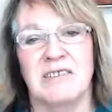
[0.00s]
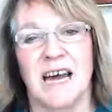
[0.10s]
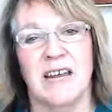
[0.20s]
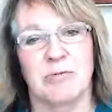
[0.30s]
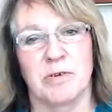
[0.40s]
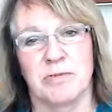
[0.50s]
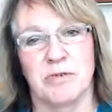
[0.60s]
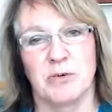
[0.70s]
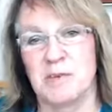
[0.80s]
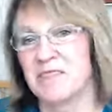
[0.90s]
challenge with the
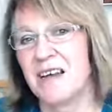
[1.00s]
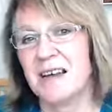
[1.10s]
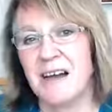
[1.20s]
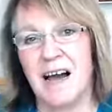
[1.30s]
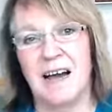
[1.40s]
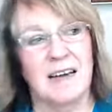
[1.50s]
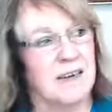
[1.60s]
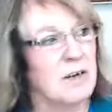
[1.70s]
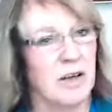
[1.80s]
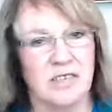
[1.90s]
room is I
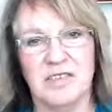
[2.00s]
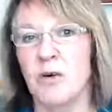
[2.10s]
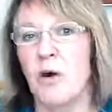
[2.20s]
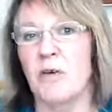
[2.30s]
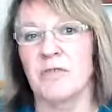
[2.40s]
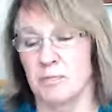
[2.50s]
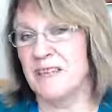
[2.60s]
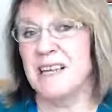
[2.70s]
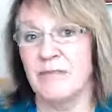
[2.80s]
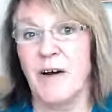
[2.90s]
go to so often,
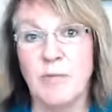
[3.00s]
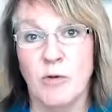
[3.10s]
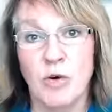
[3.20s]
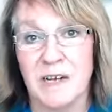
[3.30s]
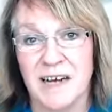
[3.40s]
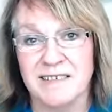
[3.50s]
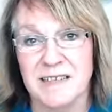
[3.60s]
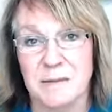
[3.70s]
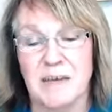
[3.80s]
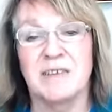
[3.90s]
particularly if I'm
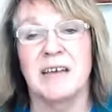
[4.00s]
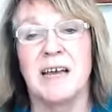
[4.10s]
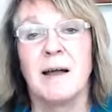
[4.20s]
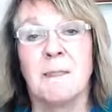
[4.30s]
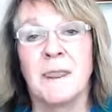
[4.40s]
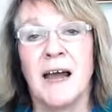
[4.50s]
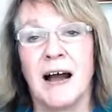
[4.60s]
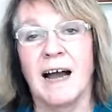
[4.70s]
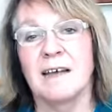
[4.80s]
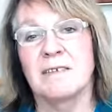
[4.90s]
organizing the meeting,
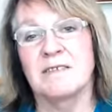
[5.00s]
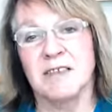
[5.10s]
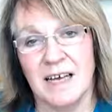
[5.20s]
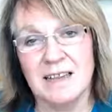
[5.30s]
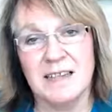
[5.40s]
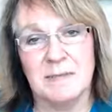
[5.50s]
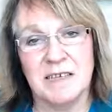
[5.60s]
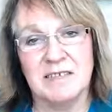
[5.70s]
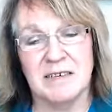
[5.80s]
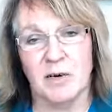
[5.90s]
I tell the
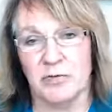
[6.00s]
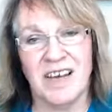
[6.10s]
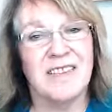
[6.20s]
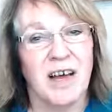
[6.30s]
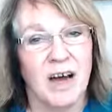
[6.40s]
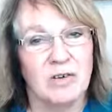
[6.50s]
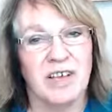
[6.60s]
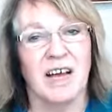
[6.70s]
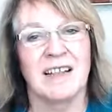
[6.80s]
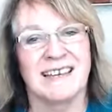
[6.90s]
meeting or tell the
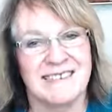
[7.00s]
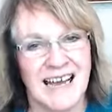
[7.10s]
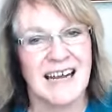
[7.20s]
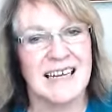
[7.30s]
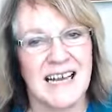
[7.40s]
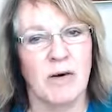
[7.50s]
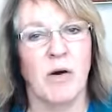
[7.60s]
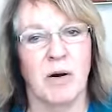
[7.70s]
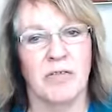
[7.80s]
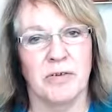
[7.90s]
hotel exactly how
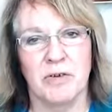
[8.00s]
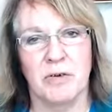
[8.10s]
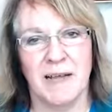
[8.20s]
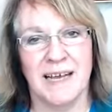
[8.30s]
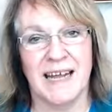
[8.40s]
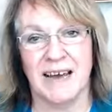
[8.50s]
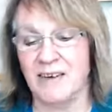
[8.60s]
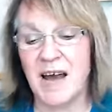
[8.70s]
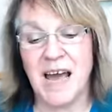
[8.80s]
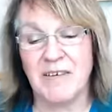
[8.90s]
I want the room laid out.
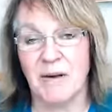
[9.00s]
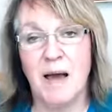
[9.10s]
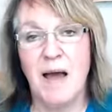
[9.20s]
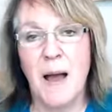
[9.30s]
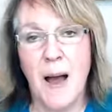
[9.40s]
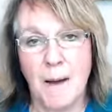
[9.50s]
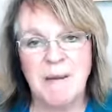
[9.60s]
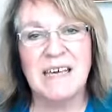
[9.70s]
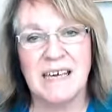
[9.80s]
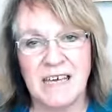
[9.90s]
Now, I have a
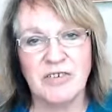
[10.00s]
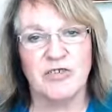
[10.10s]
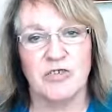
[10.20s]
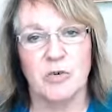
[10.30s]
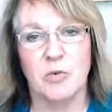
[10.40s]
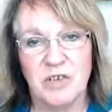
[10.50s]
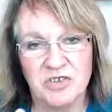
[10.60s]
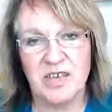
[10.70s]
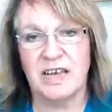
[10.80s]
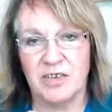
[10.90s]
big issue with
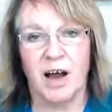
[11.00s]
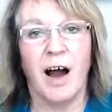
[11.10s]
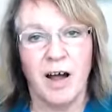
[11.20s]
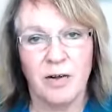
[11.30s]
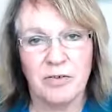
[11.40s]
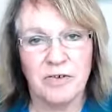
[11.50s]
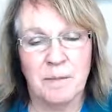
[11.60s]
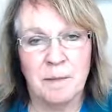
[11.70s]
center aisles.